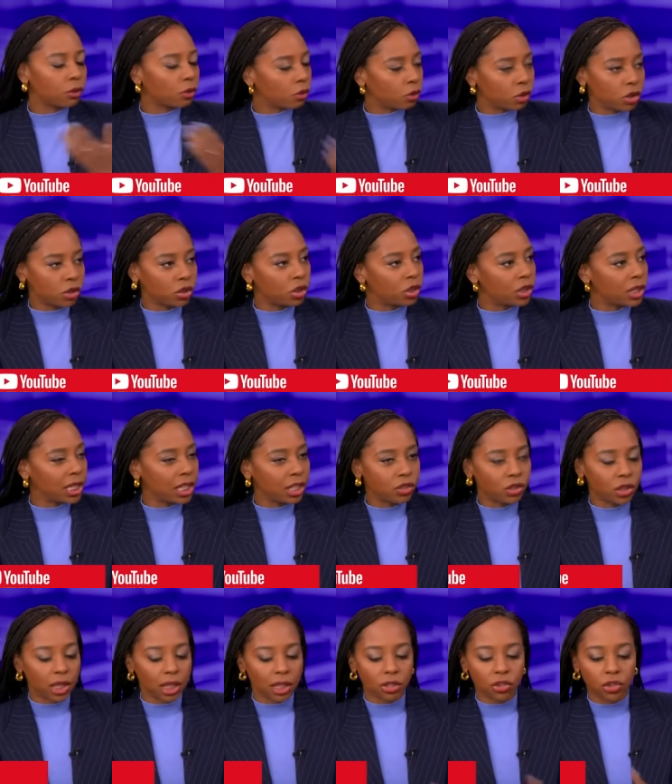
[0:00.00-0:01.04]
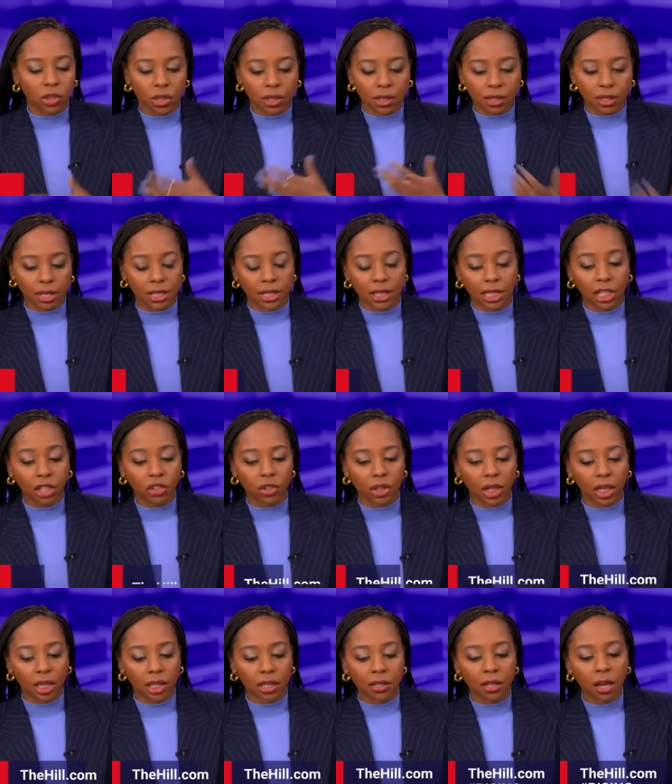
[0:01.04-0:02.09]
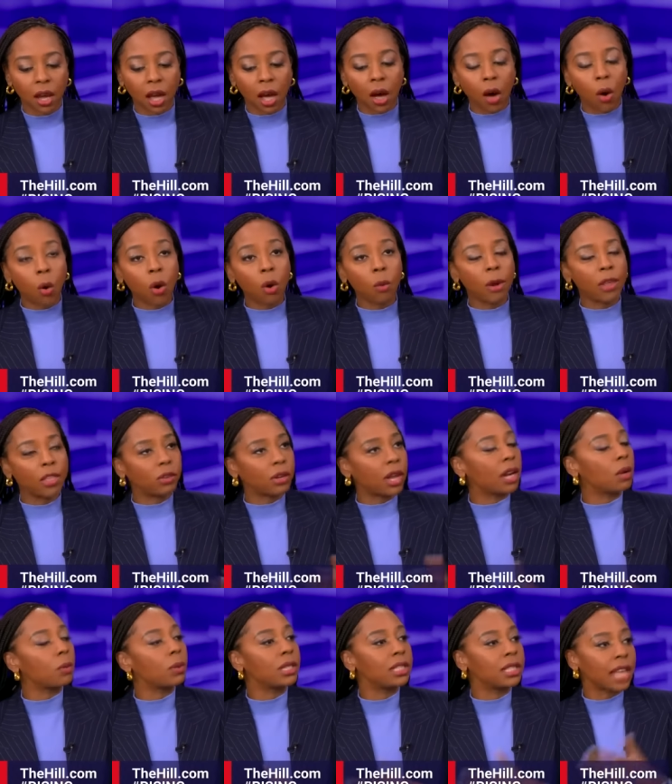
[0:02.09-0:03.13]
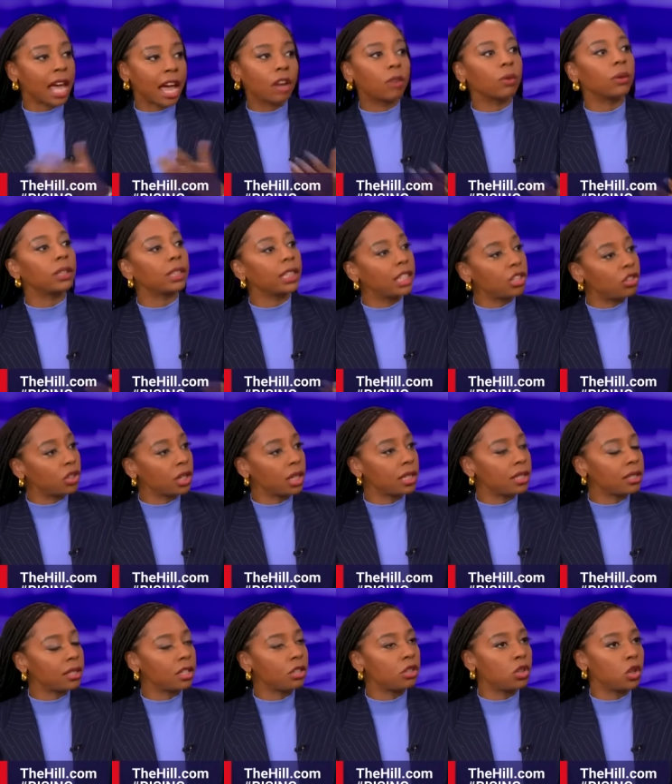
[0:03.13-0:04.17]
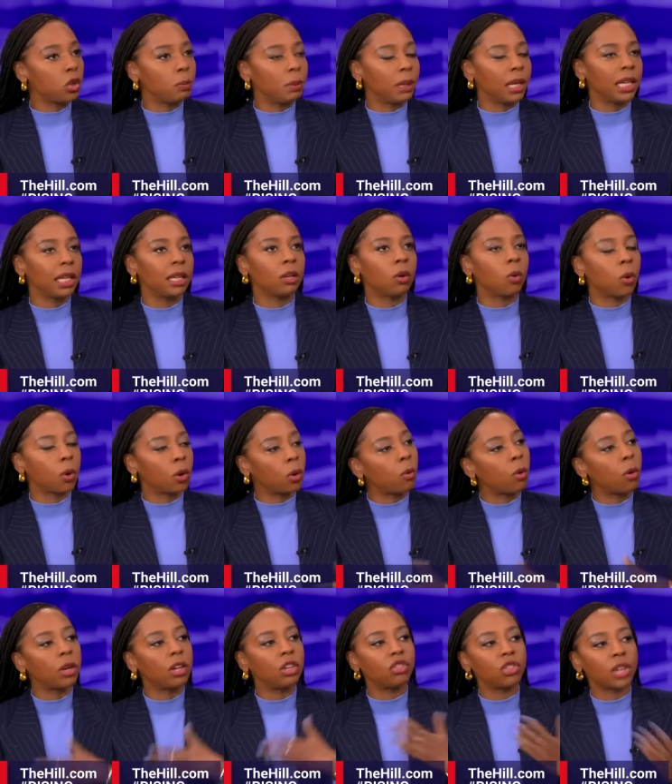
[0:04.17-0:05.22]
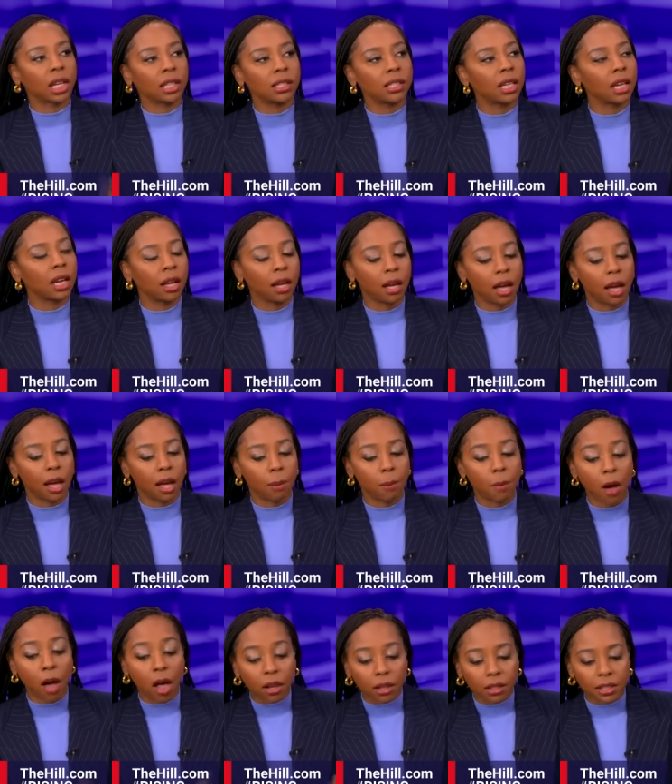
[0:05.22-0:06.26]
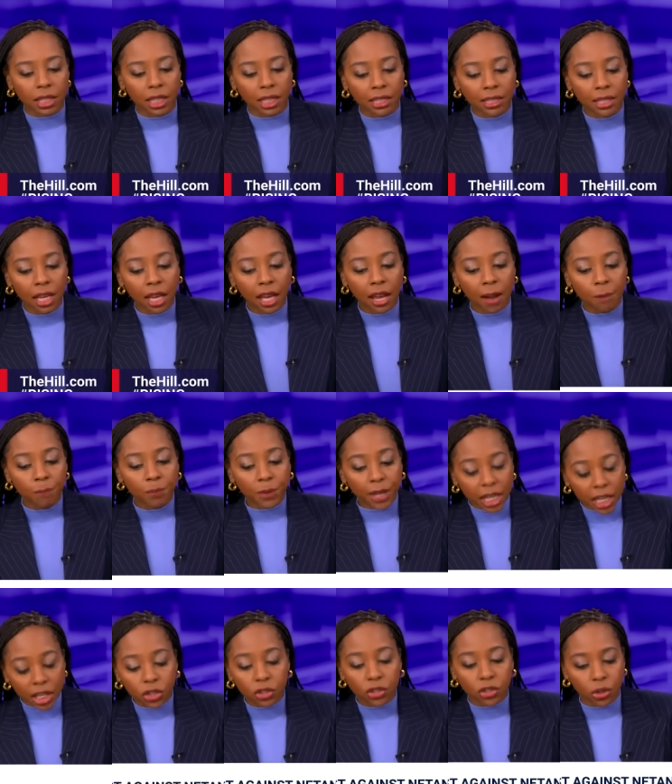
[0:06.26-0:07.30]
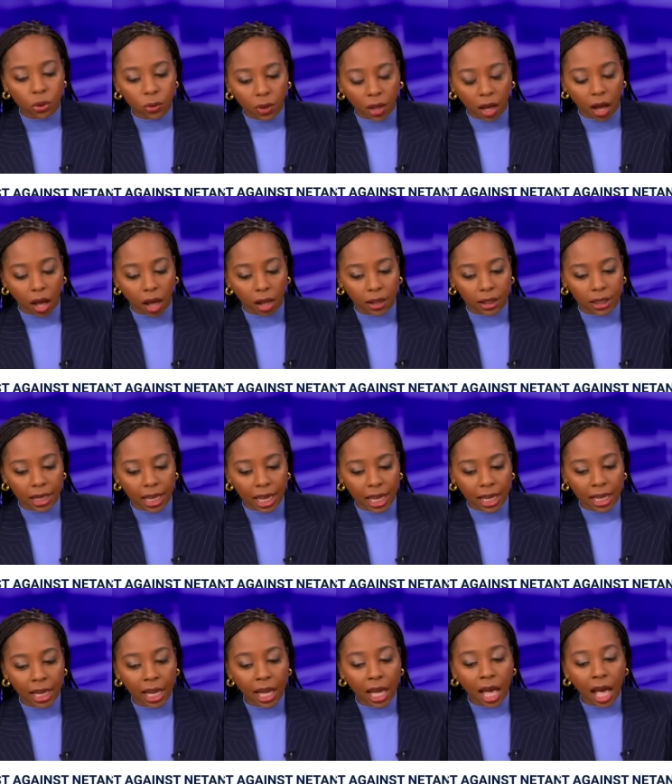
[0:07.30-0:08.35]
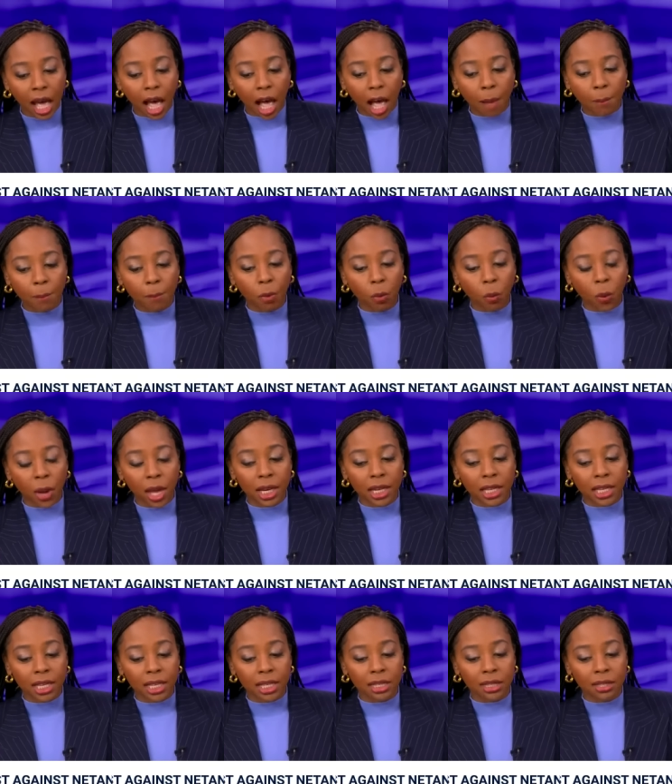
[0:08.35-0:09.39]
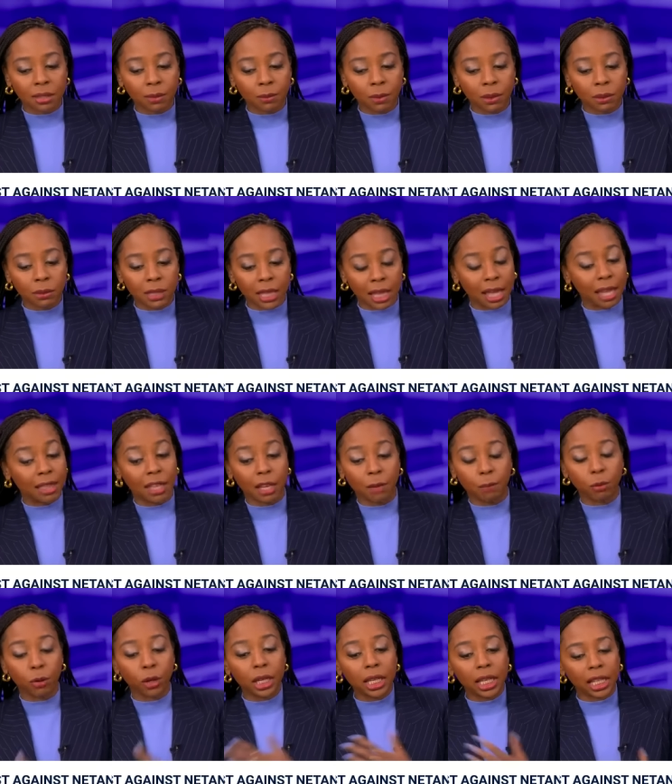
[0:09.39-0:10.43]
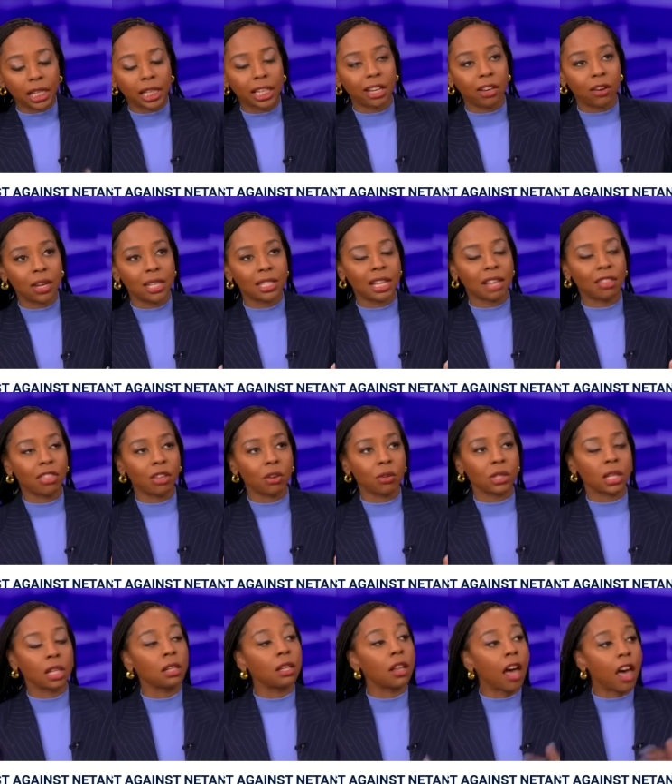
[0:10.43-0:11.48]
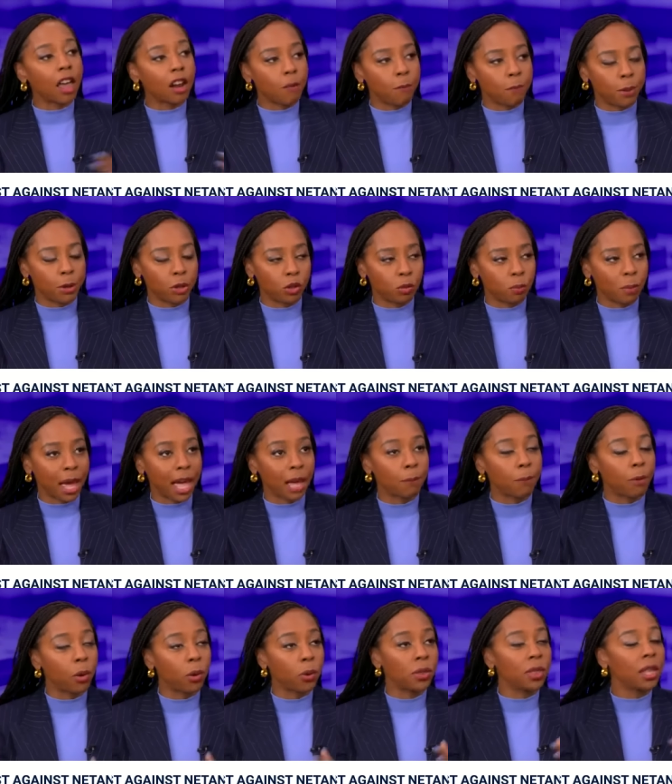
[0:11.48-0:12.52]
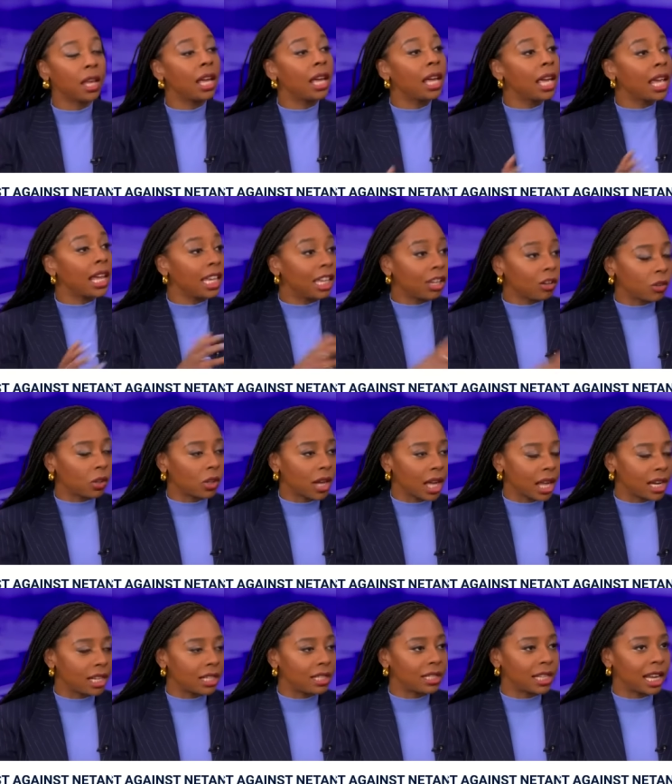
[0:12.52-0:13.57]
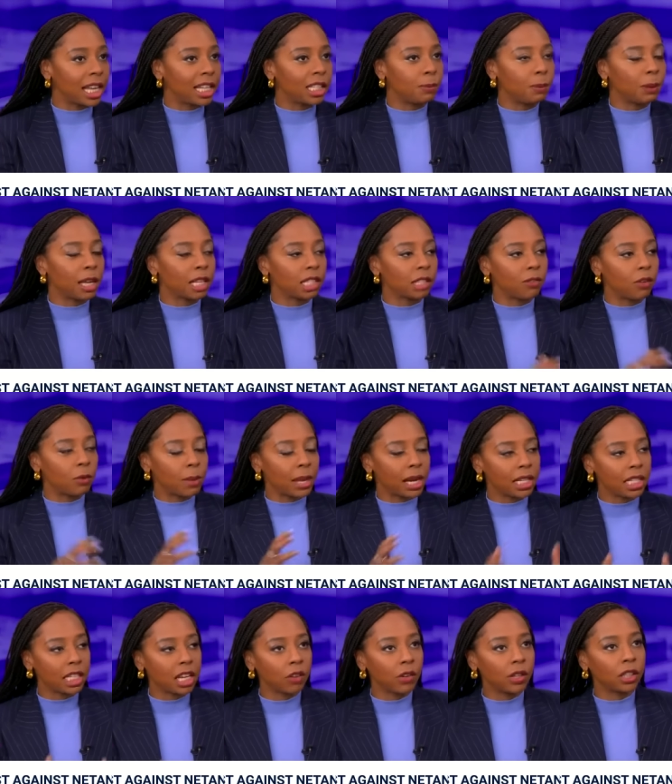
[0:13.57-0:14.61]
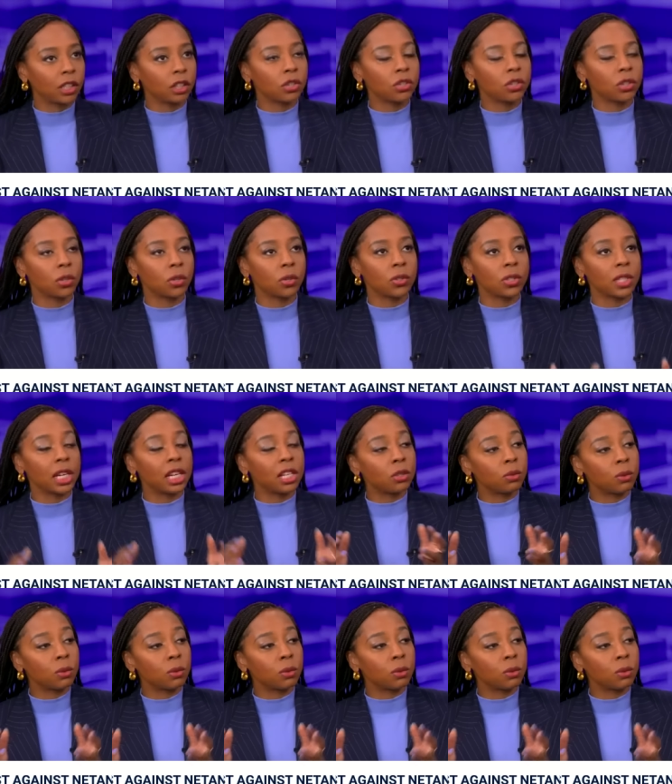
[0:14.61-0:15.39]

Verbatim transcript: Christian teachings, Jesus's teachings, or whether or not it was sacrilegious to be, quote unquote, injecting politics into the holiday. But what is, I think, pretty clear is that there's a lot of pushback, both here in the United States because of humanitarian concerns, and